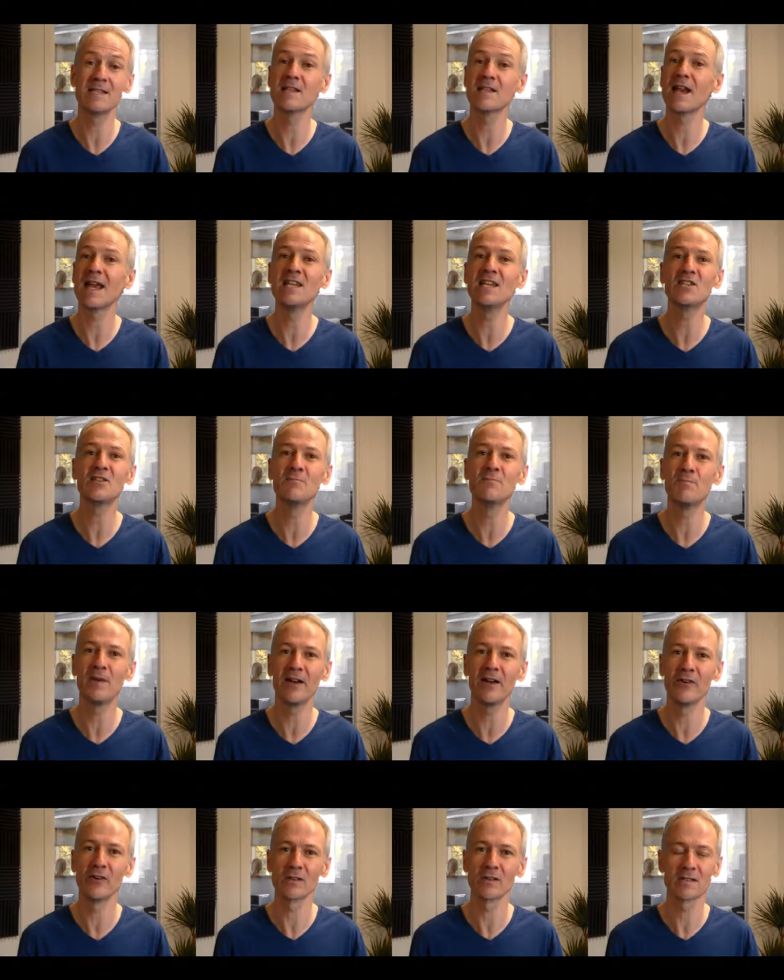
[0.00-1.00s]
It's an ancient
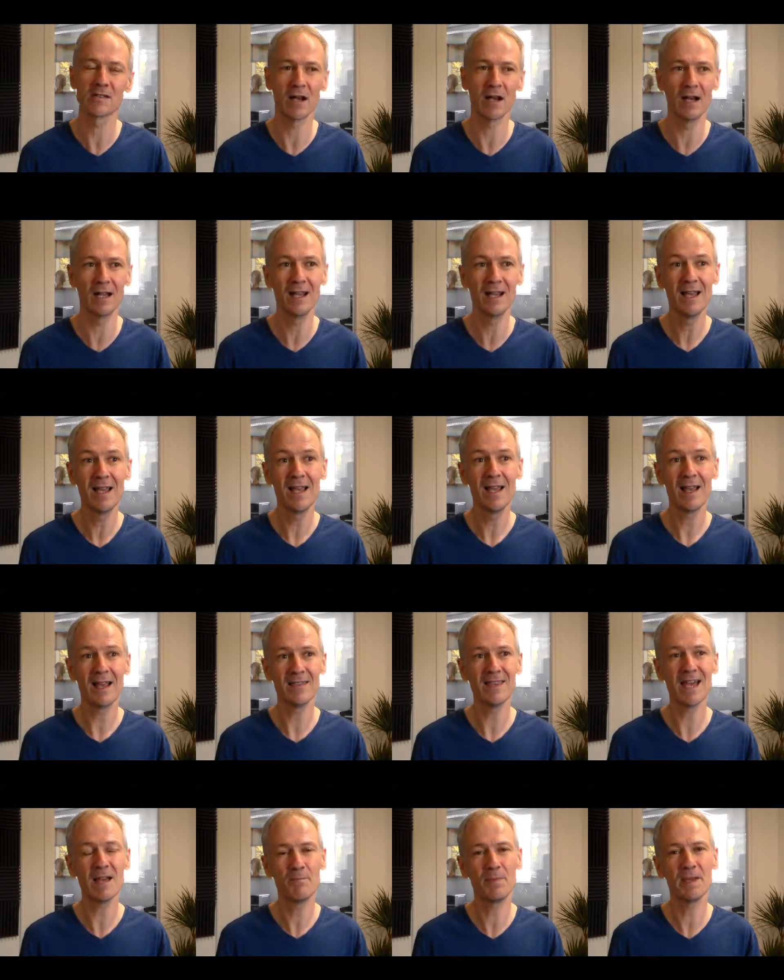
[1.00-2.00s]
burial site,
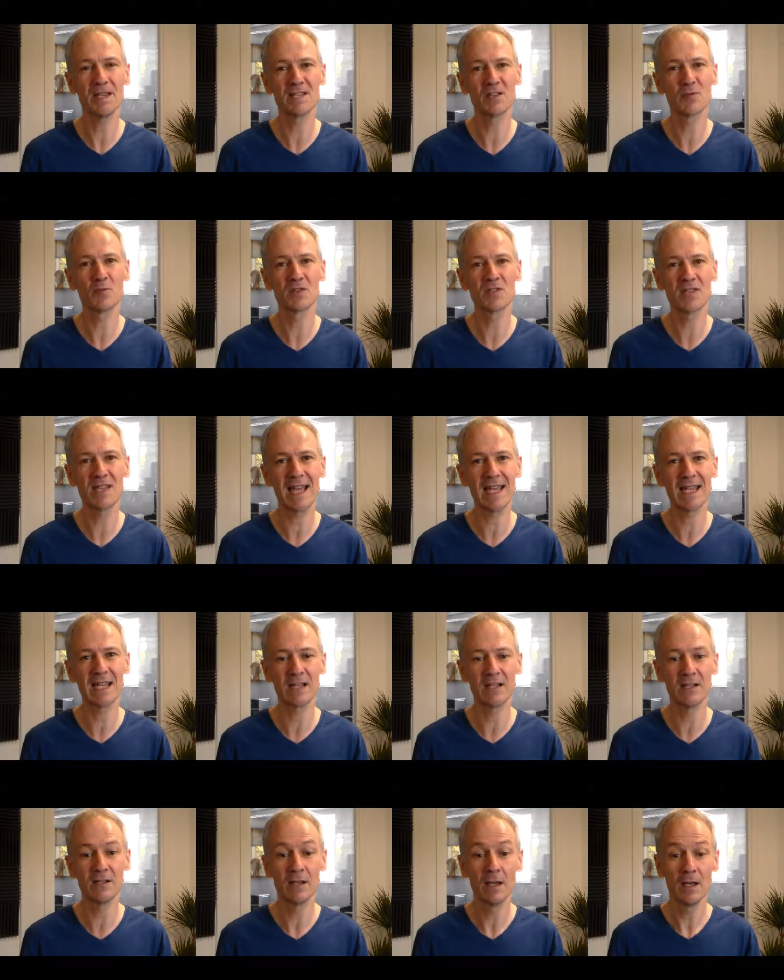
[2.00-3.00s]
and that picture was
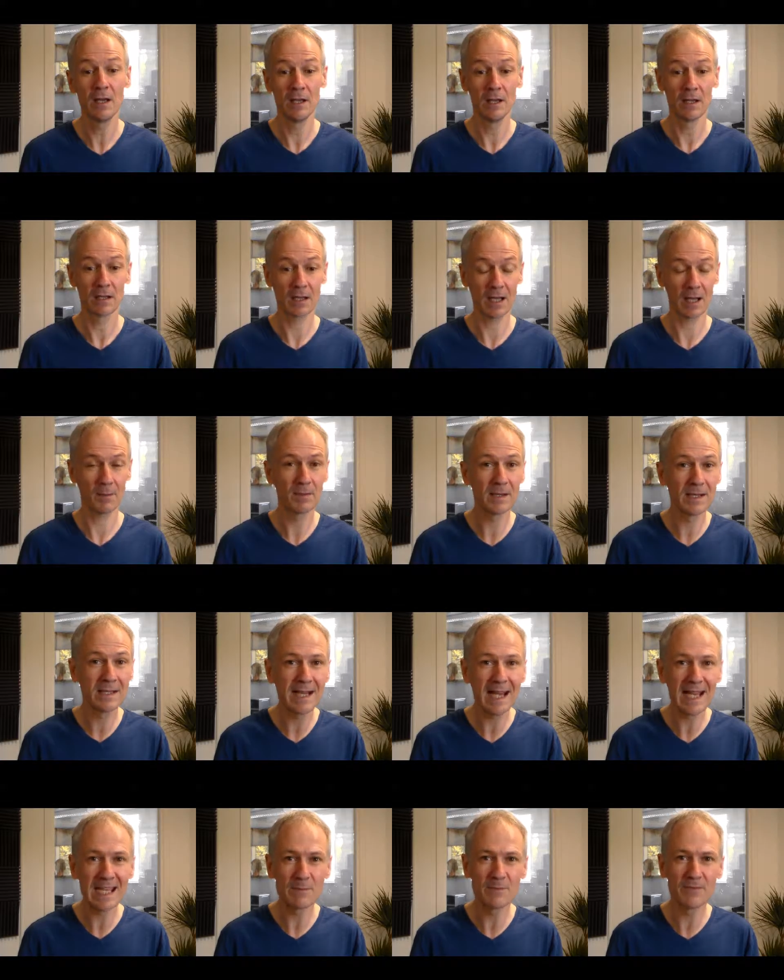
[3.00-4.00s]
taken a couple
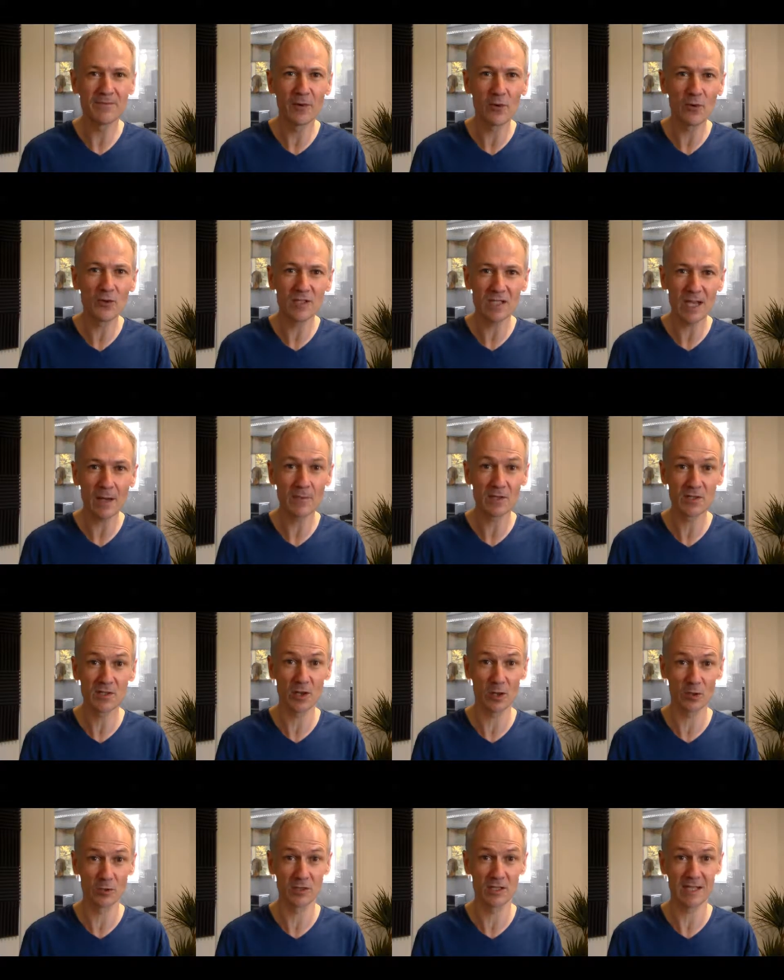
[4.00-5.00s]
of days before the summer
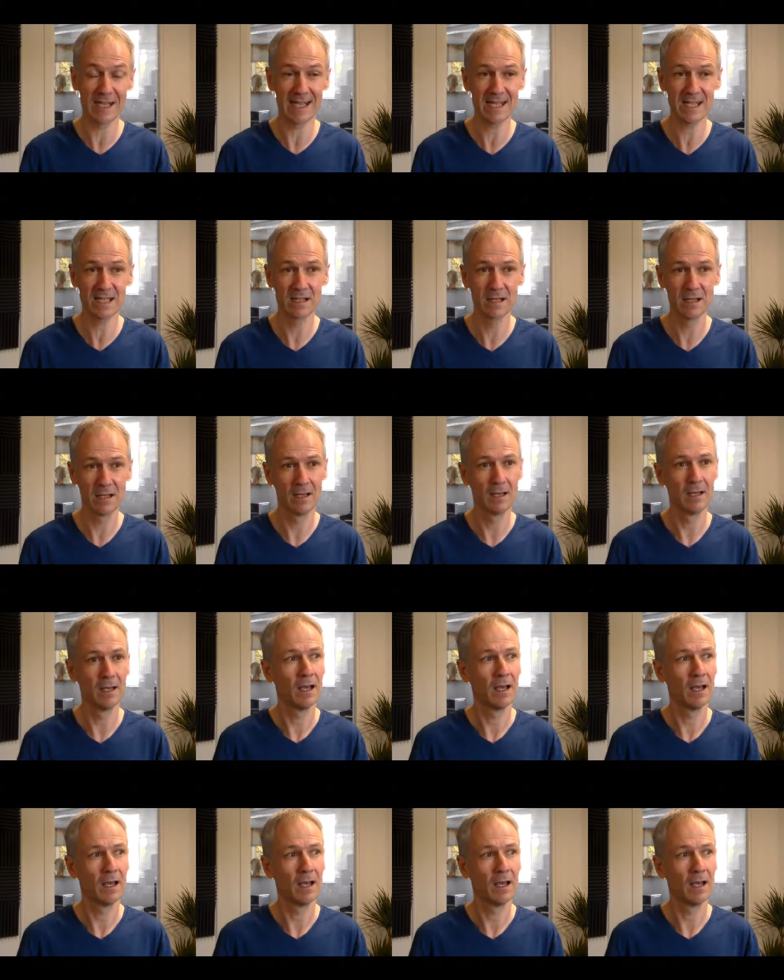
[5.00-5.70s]
solstice.